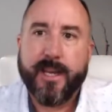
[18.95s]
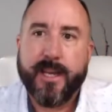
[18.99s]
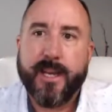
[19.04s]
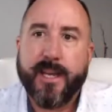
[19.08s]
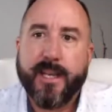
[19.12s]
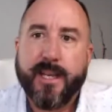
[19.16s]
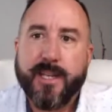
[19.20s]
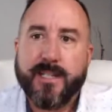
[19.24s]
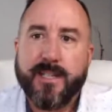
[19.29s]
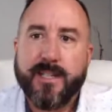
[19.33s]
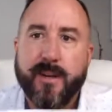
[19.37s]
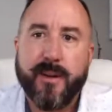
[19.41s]

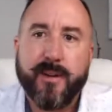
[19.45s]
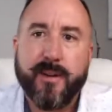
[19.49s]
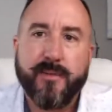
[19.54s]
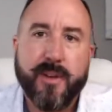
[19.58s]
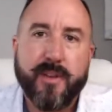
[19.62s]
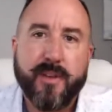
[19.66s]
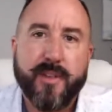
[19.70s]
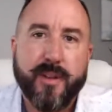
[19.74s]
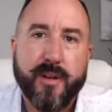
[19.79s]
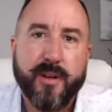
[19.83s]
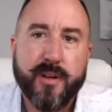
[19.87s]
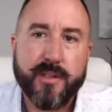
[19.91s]
So every
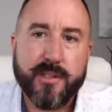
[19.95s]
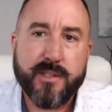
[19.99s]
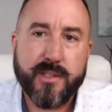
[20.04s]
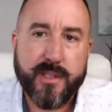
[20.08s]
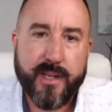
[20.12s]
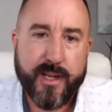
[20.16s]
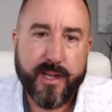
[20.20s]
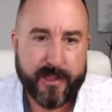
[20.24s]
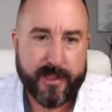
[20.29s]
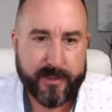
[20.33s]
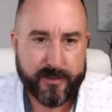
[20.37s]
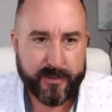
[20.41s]

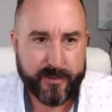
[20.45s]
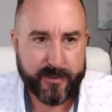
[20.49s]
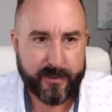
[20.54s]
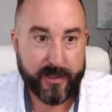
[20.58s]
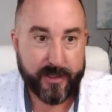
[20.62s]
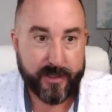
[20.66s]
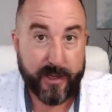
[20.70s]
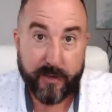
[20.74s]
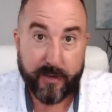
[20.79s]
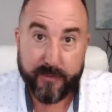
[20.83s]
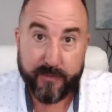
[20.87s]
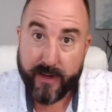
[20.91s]
Thursday,
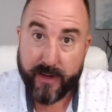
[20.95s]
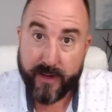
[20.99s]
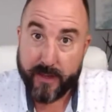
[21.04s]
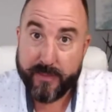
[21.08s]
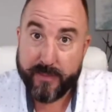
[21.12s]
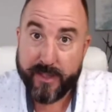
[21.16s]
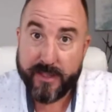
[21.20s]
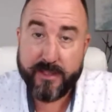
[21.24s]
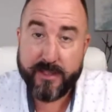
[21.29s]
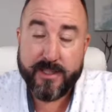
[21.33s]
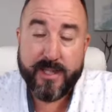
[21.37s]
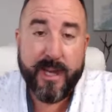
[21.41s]
if I'm
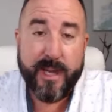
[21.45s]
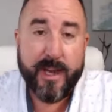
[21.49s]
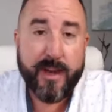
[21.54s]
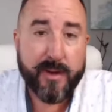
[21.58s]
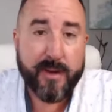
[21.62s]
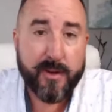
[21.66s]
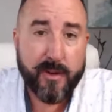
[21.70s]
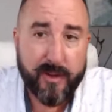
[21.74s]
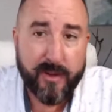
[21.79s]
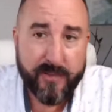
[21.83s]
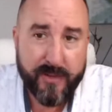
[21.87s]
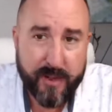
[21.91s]
in town
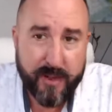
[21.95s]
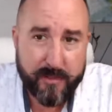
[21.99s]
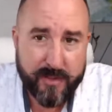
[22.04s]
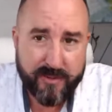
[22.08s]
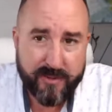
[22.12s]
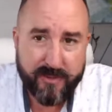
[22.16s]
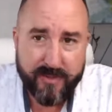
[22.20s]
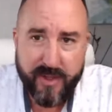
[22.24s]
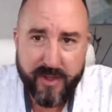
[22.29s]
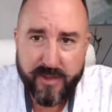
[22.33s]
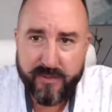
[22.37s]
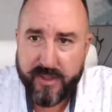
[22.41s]
or if I'm in
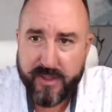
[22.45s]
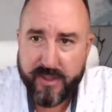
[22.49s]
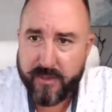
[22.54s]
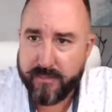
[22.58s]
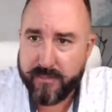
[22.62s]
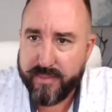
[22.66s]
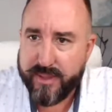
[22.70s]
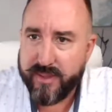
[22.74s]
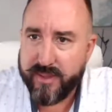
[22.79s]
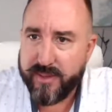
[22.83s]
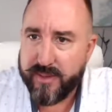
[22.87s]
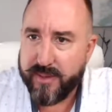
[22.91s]
front of a
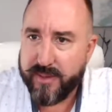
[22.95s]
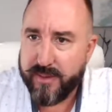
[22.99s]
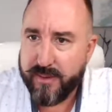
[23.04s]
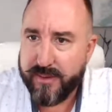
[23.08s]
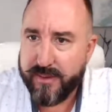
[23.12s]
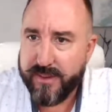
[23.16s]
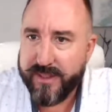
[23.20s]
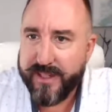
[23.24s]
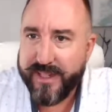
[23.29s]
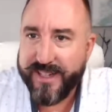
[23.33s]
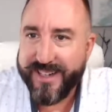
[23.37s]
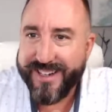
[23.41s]
computer,
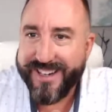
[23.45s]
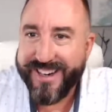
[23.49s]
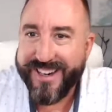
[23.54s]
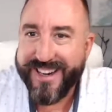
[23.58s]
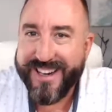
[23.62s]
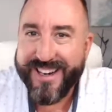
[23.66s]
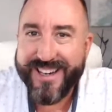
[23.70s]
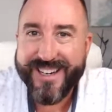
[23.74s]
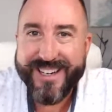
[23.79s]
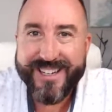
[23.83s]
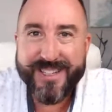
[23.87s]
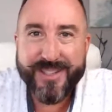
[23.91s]

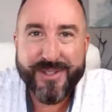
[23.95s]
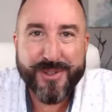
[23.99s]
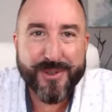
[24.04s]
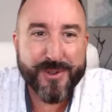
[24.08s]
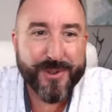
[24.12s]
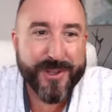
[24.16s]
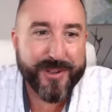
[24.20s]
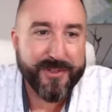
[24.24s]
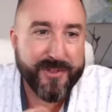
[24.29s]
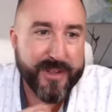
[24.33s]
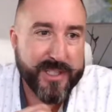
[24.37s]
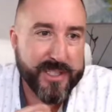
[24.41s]
I do a
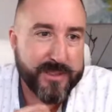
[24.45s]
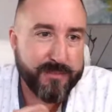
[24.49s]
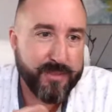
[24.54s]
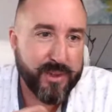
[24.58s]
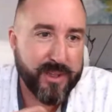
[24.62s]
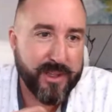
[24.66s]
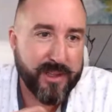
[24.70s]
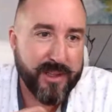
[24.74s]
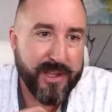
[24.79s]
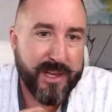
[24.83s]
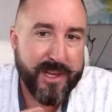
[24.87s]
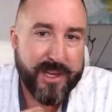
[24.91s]
Facebook
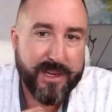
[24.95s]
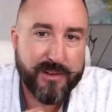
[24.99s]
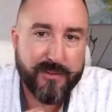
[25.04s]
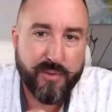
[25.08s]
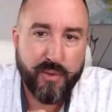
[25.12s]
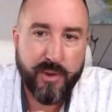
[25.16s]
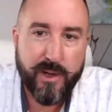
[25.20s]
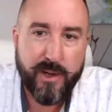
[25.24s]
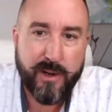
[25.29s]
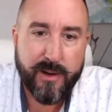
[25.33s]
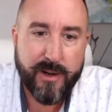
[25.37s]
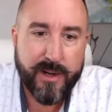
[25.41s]
Live
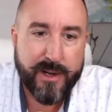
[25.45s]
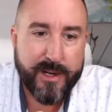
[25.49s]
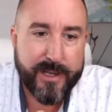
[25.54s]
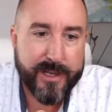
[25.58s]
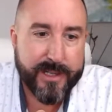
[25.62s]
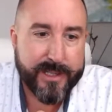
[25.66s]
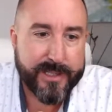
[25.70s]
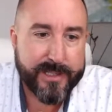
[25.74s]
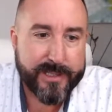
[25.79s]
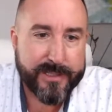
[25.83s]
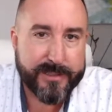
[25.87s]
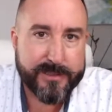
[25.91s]
where
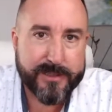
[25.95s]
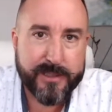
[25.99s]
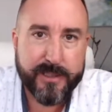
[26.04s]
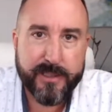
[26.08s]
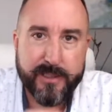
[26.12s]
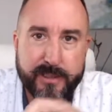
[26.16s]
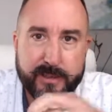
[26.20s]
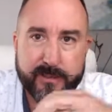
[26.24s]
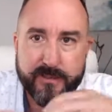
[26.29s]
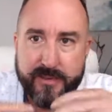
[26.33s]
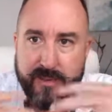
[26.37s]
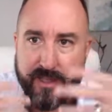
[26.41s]
I
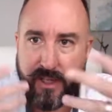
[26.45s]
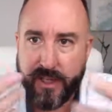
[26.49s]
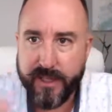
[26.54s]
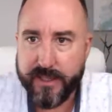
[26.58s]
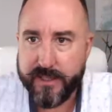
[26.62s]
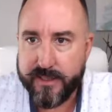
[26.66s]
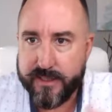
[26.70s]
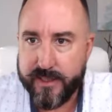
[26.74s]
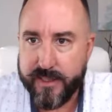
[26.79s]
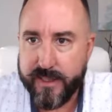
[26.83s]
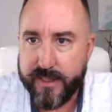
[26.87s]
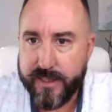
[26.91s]
give
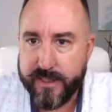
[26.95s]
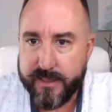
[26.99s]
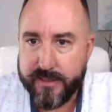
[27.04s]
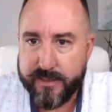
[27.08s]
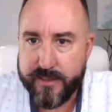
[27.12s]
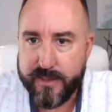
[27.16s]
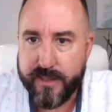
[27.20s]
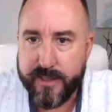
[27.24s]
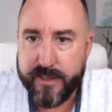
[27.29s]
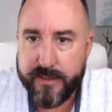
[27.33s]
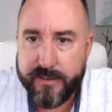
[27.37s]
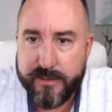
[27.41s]
content.
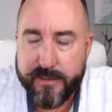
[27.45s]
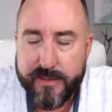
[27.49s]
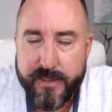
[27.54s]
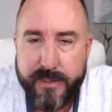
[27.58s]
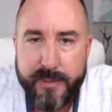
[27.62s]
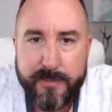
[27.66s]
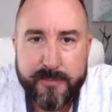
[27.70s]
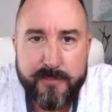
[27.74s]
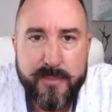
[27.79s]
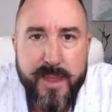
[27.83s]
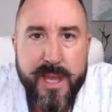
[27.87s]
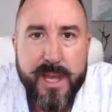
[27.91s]

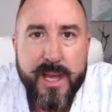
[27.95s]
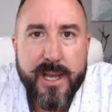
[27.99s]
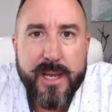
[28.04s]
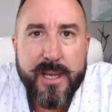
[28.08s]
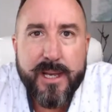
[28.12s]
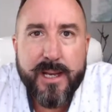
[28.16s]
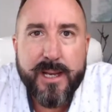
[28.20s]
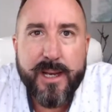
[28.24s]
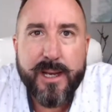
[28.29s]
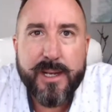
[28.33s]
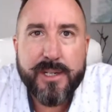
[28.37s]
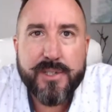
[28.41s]

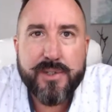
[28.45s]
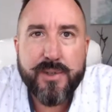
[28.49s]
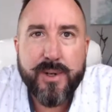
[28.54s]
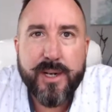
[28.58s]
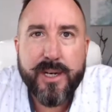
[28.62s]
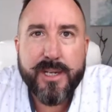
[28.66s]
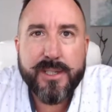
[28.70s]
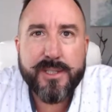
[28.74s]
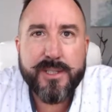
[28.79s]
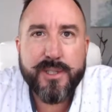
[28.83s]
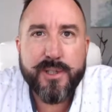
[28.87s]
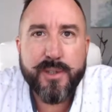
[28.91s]
I try
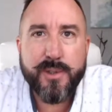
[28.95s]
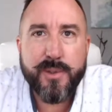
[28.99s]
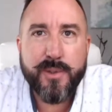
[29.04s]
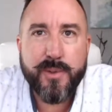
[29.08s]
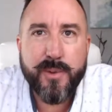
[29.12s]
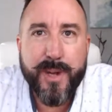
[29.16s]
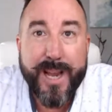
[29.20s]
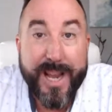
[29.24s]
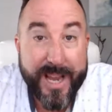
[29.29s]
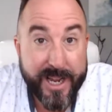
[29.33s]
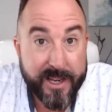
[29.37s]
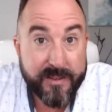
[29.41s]
to
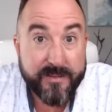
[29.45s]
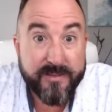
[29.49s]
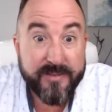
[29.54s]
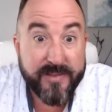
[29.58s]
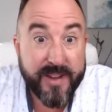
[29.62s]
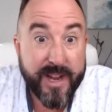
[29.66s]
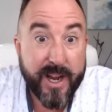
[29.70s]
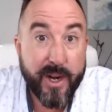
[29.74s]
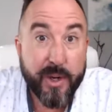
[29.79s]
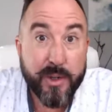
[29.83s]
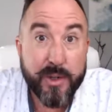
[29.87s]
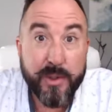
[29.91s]
add
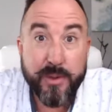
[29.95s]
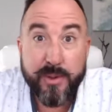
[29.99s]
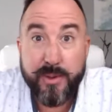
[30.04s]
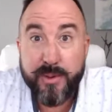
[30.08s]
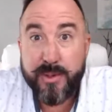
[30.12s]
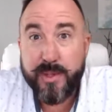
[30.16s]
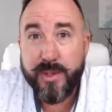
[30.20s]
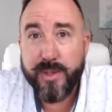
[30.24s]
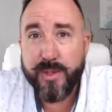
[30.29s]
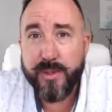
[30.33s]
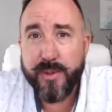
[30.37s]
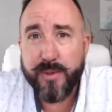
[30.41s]
value
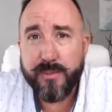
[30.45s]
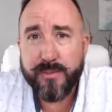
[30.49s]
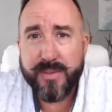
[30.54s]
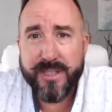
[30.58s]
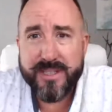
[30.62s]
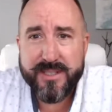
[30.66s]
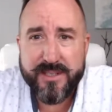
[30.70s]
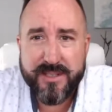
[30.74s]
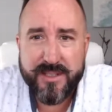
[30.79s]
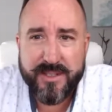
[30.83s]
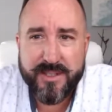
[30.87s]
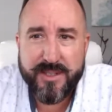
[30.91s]
to
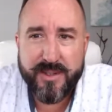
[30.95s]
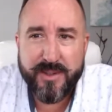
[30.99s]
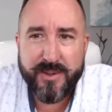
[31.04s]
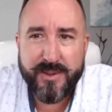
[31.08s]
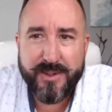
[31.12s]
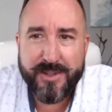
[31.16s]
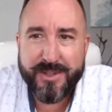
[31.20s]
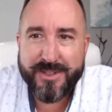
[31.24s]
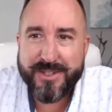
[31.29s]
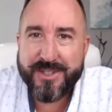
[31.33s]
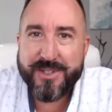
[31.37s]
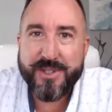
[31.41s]
business
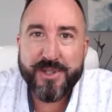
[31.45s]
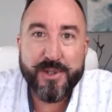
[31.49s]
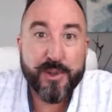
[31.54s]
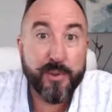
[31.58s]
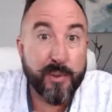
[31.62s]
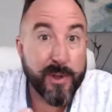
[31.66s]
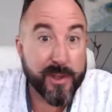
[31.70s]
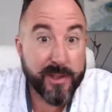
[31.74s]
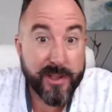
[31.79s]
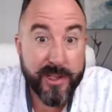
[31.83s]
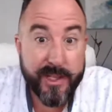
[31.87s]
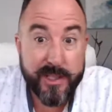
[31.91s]
owners, to
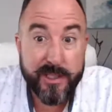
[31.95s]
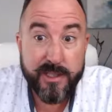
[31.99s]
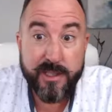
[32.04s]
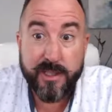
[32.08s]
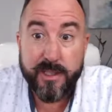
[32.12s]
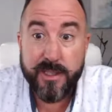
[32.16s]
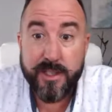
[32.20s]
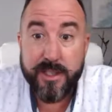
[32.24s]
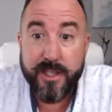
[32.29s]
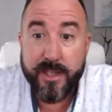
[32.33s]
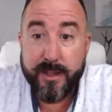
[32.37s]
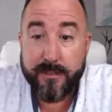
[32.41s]

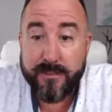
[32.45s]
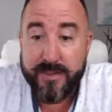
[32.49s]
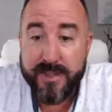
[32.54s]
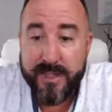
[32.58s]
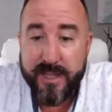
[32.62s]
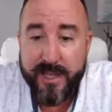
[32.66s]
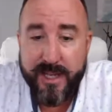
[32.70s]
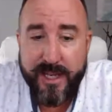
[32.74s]
relationships.